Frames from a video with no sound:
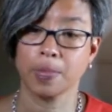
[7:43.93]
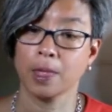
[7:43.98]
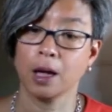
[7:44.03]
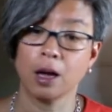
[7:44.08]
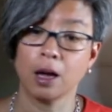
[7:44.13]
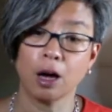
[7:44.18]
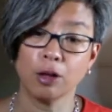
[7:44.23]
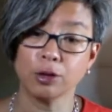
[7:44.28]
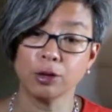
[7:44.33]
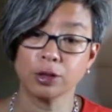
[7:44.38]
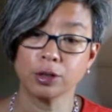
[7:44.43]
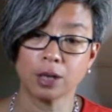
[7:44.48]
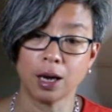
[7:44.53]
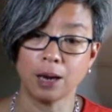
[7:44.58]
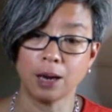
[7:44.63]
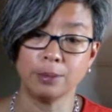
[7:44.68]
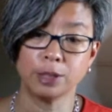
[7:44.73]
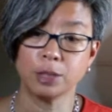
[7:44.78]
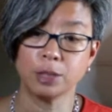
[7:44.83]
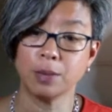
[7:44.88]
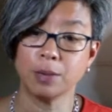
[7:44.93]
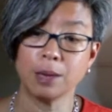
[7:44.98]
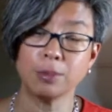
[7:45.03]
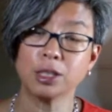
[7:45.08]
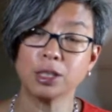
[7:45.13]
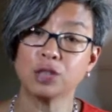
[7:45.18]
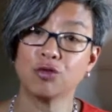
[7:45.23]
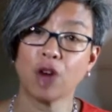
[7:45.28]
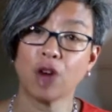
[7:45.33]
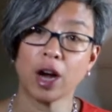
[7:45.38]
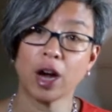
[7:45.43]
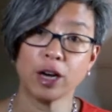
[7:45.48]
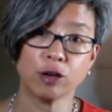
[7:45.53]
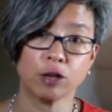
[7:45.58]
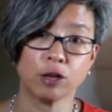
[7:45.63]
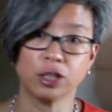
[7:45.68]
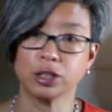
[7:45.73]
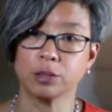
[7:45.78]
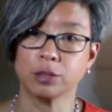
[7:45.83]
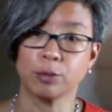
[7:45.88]
Other times, you may misfire
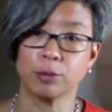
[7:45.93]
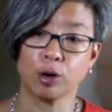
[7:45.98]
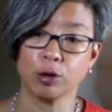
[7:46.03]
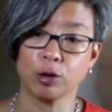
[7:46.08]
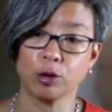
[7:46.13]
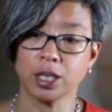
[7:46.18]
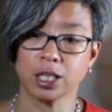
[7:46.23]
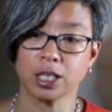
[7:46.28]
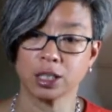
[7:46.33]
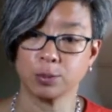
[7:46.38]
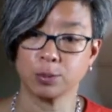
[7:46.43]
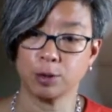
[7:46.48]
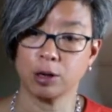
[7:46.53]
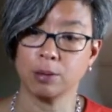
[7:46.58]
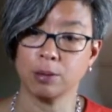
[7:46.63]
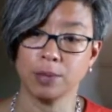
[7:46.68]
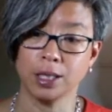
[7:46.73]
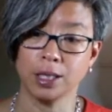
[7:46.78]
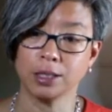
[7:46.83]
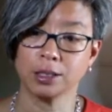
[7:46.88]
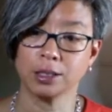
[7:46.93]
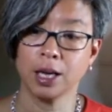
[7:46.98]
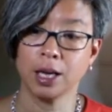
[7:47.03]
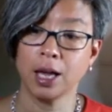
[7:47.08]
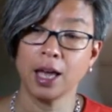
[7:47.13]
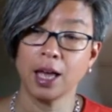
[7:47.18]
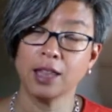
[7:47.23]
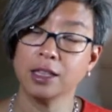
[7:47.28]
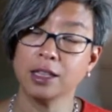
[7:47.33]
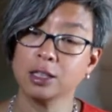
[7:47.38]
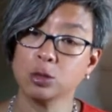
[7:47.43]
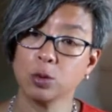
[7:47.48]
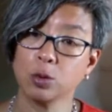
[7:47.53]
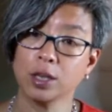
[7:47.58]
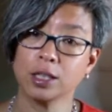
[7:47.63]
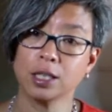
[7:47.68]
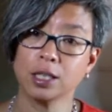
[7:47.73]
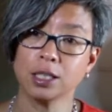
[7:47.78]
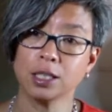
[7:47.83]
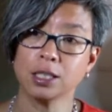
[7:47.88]
on some early experiments and then tweak
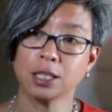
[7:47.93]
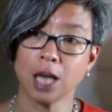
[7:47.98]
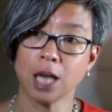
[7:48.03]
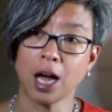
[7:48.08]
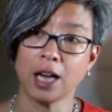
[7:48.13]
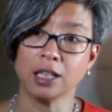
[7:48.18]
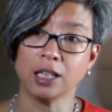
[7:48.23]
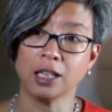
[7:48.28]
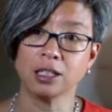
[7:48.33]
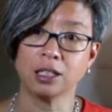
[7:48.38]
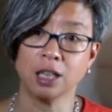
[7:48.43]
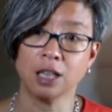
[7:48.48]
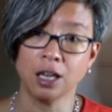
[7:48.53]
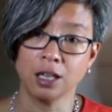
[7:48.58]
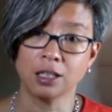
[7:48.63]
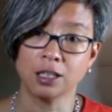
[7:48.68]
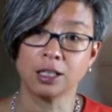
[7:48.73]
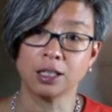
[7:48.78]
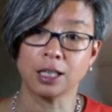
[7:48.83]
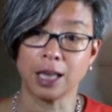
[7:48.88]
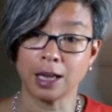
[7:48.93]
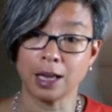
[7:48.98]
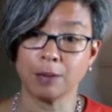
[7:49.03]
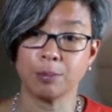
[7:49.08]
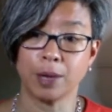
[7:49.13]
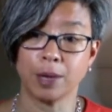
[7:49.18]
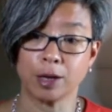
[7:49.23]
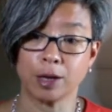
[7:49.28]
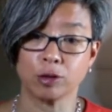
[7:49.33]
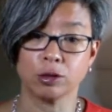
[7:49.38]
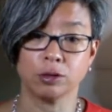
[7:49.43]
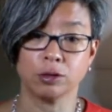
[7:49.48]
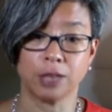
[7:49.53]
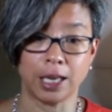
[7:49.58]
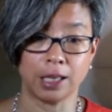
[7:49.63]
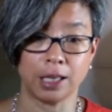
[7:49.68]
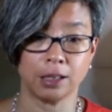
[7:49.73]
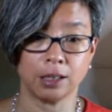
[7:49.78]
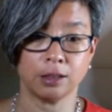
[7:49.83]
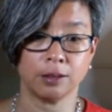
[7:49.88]
the design to get better
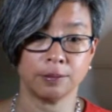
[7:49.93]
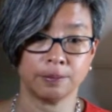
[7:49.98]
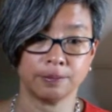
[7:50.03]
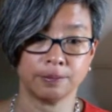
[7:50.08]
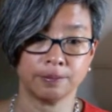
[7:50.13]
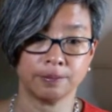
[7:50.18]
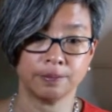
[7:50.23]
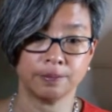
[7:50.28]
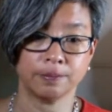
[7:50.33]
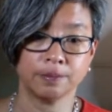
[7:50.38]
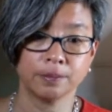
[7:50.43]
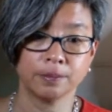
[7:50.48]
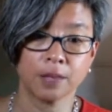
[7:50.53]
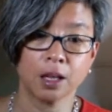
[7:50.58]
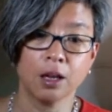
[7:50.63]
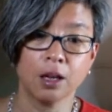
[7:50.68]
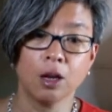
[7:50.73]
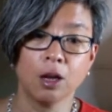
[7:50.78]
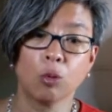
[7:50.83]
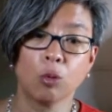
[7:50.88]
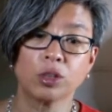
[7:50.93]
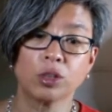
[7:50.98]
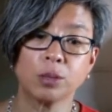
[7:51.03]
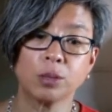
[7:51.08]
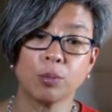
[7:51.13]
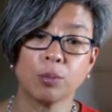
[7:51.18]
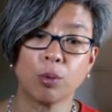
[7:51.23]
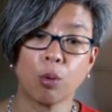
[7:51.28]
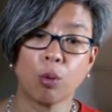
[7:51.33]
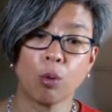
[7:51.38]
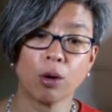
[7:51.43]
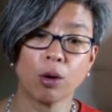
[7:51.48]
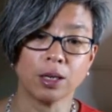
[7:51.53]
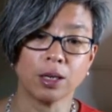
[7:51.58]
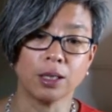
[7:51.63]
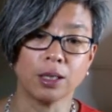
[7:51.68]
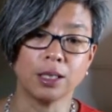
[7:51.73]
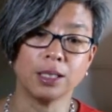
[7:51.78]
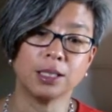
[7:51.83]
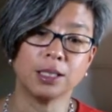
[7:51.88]
data. What's
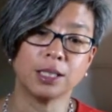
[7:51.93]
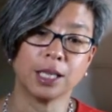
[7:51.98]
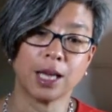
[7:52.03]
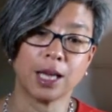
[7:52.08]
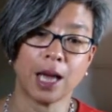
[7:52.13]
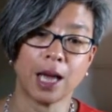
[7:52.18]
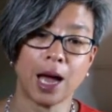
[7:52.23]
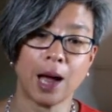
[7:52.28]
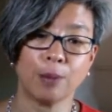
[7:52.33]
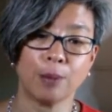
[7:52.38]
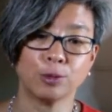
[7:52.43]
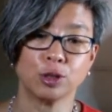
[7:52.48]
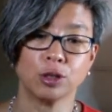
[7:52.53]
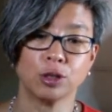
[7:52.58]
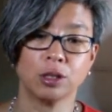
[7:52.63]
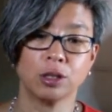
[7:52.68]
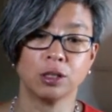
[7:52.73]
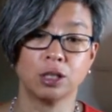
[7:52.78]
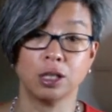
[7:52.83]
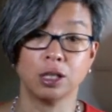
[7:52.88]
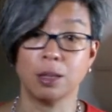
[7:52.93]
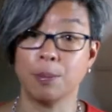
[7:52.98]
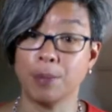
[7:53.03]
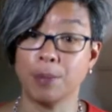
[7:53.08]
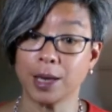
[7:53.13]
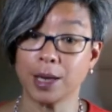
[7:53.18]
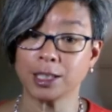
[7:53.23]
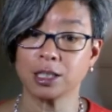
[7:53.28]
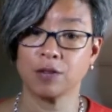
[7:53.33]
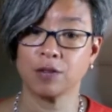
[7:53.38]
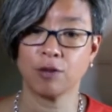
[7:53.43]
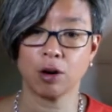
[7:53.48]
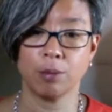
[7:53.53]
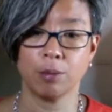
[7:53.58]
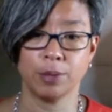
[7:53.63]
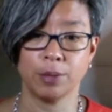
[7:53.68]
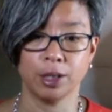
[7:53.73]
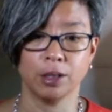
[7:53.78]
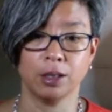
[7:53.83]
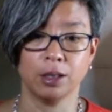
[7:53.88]
important is to capture to the best of our
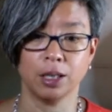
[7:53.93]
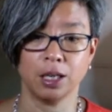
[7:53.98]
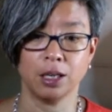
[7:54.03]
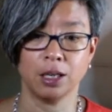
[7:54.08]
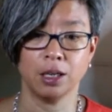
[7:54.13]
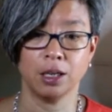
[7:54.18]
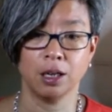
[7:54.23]
ability